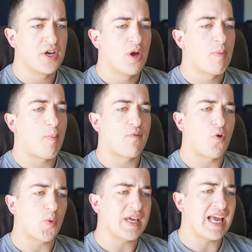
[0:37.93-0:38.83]
But
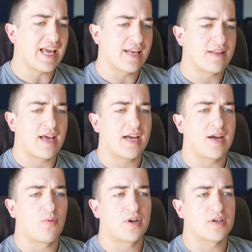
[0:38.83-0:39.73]
before we get into that,
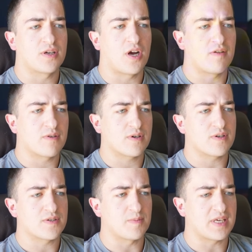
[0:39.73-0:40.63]
I want to cover
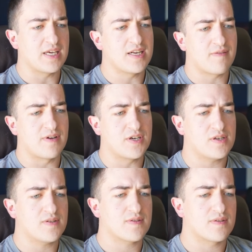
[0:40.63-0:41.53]
some key
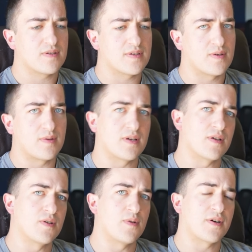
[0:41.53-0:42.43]
definitions so that
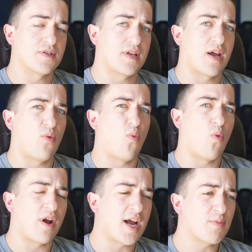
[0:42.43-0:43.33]
you understand
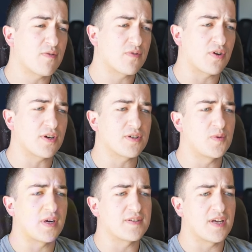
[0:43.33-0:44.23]
what I'm referring
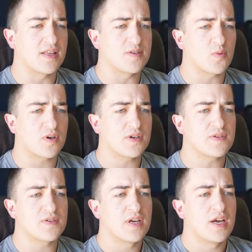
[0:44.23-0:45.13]
to when I say these
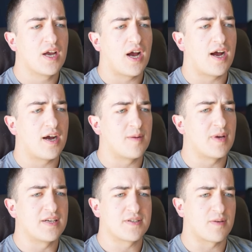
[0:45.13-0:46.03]
words,
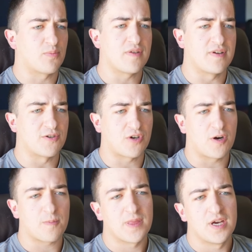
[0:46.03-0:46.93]
and just a brief
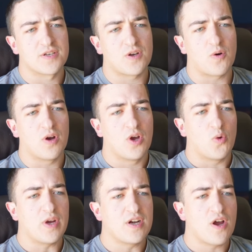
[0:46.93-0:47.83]
intro. So
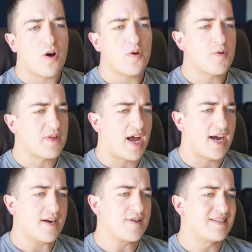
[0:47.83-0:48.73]
we know that with
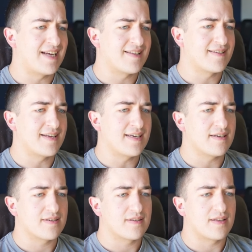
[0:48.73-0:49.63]
higher intensity,
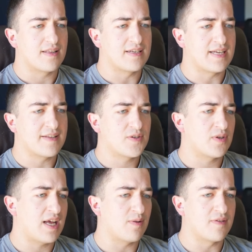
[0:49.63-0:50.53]
it tends to
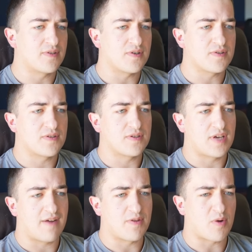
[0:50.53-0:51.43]
allow lifters to
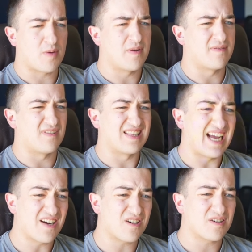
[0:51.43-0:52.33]
have the barbell feel
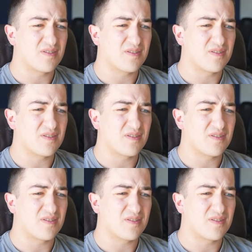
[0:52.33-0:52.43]
lighter